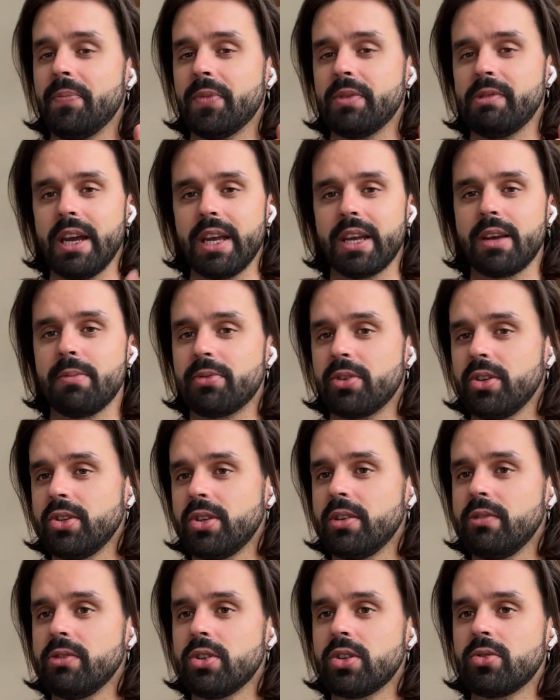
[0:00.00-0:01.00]
like a
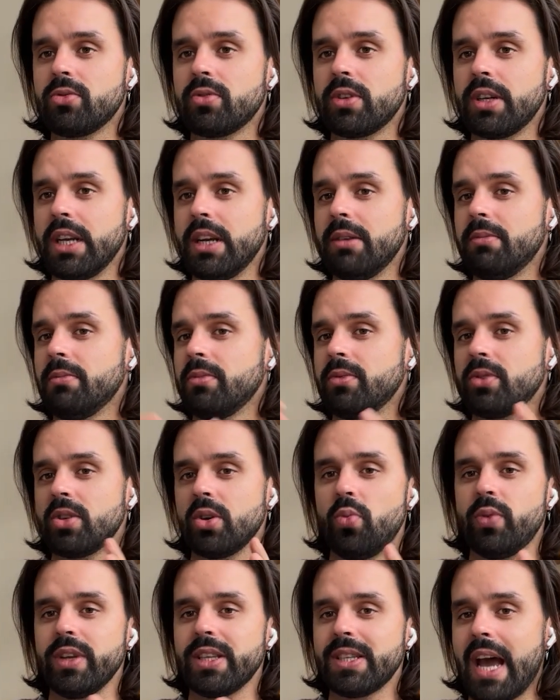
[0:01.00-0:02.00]
personal story.
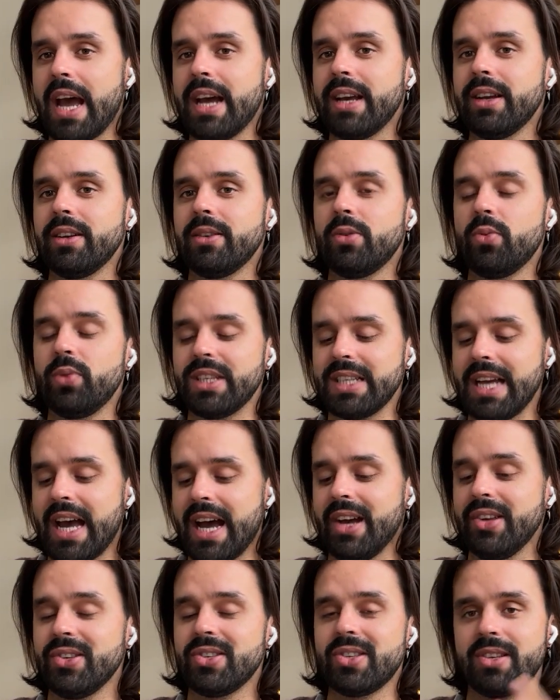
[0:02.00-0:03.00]
So we
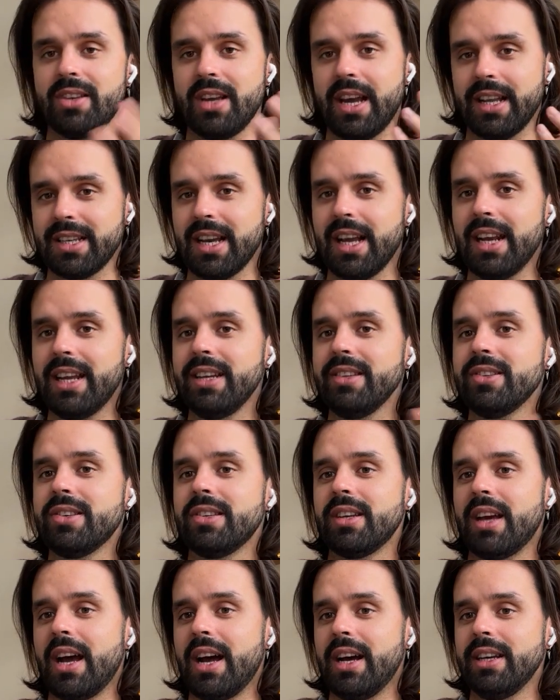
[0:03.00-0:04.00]
test a
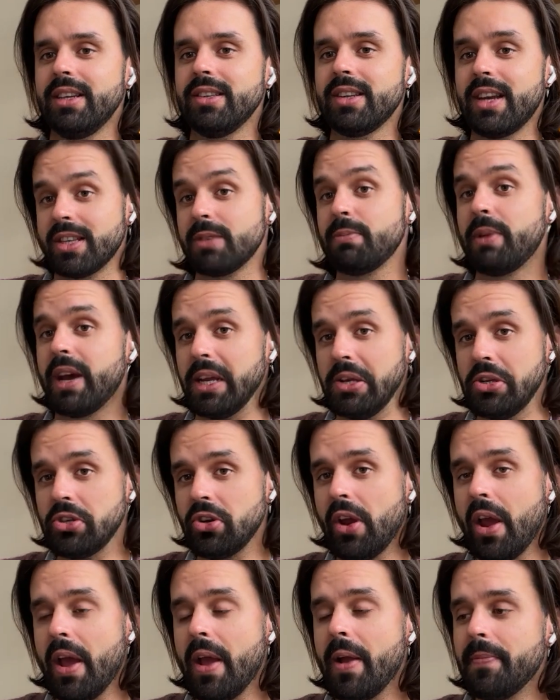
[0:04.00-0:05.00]
talent and a
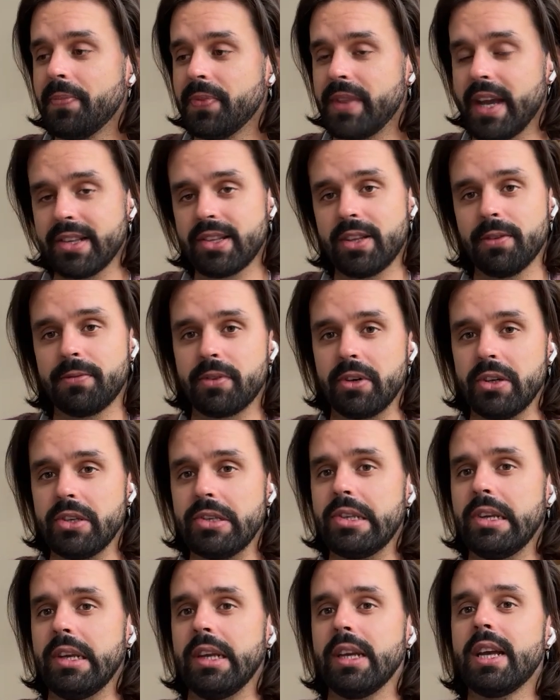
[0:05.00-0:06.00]
speech. That's the
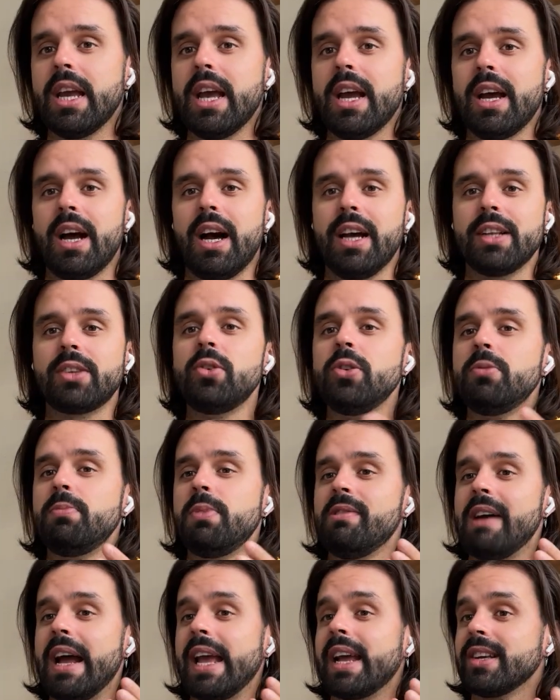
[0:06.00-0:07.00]
first thing. It could be
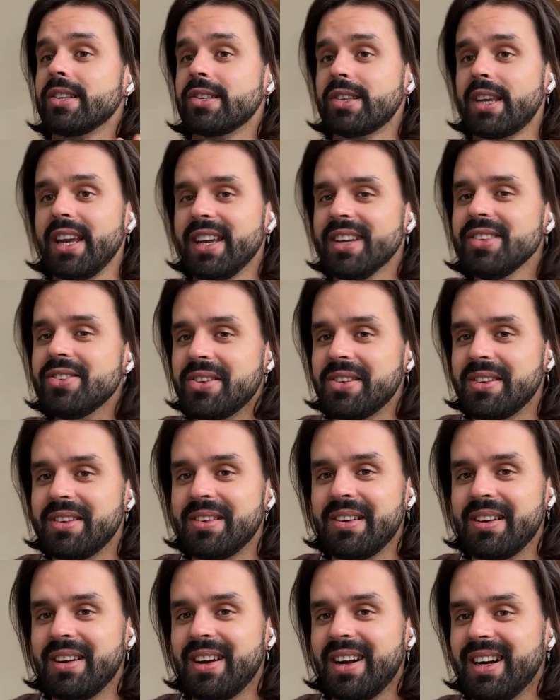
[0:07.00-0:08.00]
like a skit.
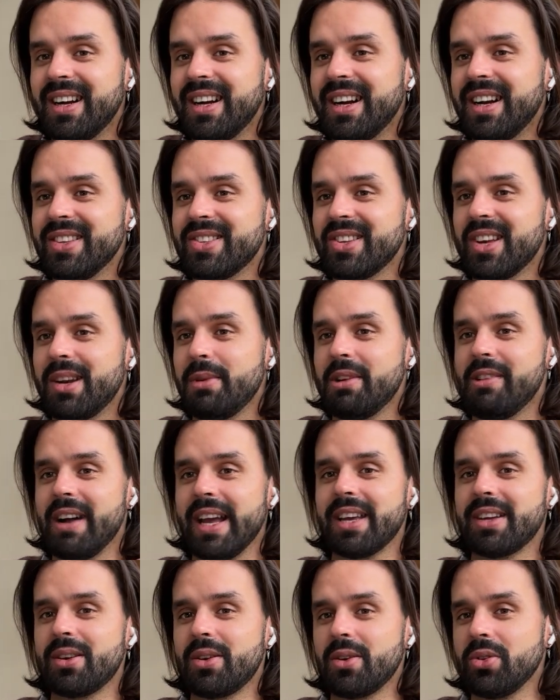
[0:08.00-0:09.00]
It's going to be
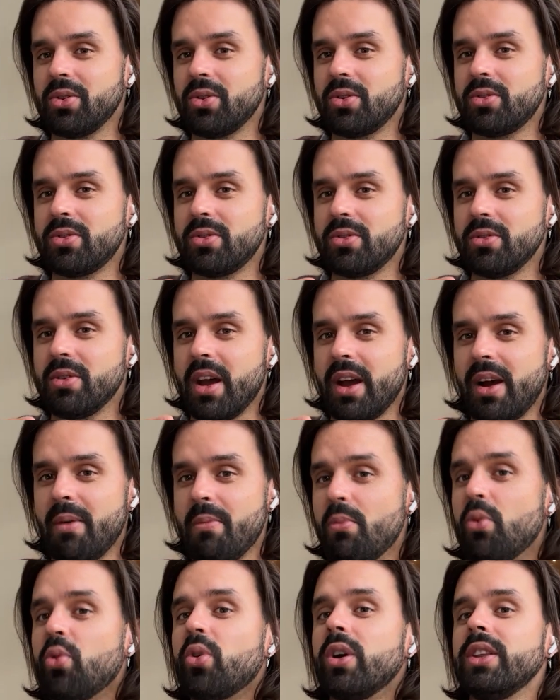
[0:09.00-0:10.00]
like
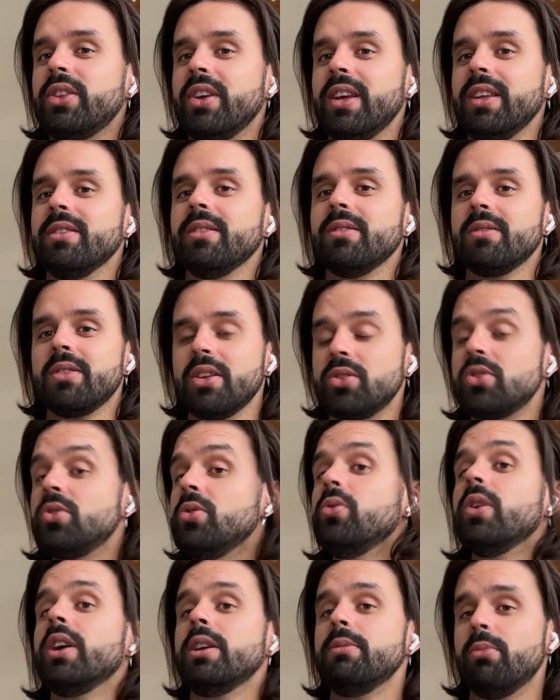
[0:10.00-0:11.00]
more than
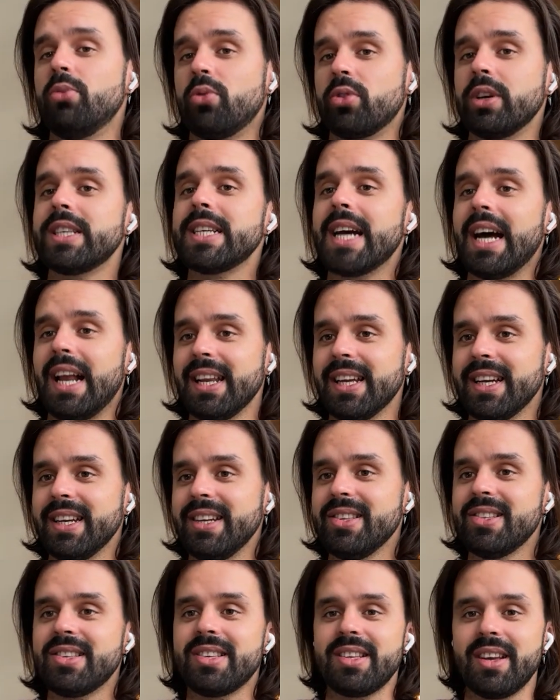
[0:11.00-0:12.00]
2 and more
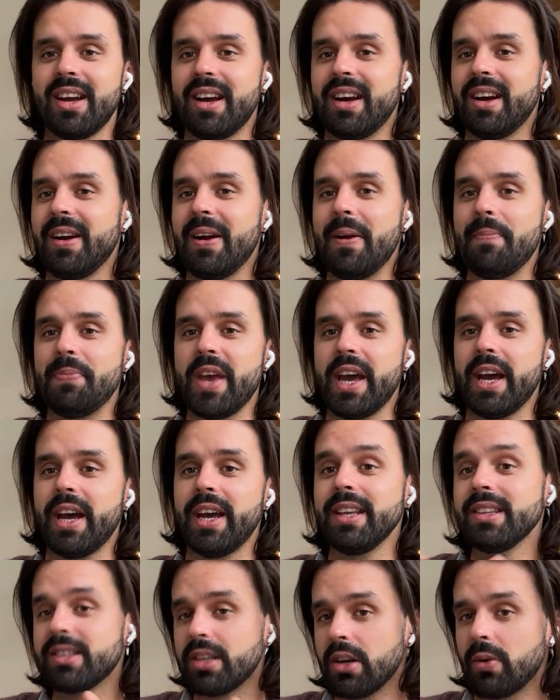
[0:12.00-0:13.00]
talents
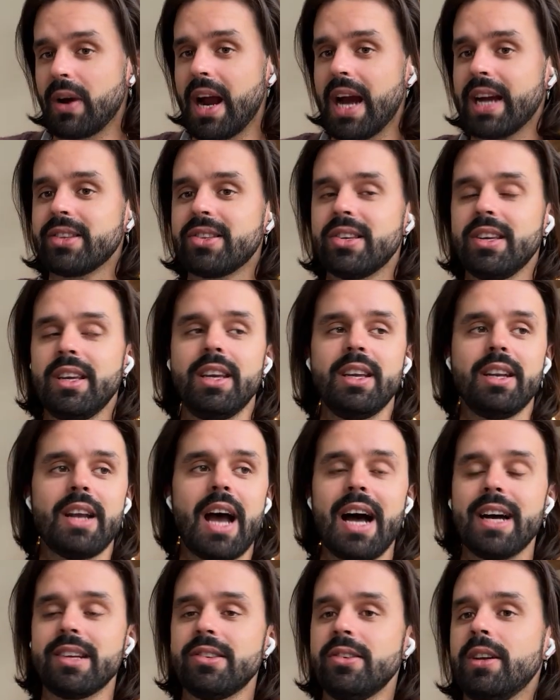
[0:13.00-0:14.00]
interacting,
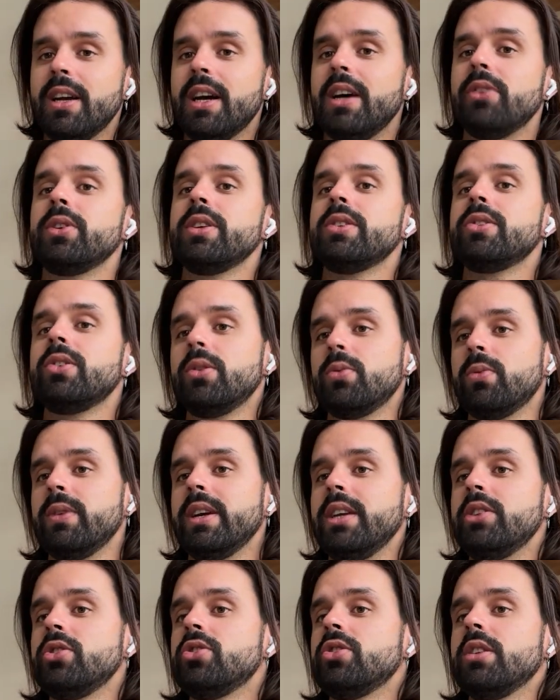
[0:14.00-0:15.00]
acting out a
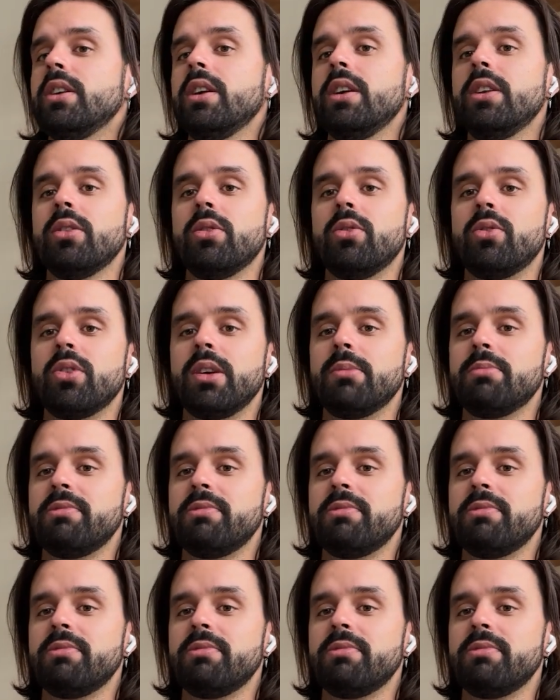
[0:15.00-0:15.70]
situation, or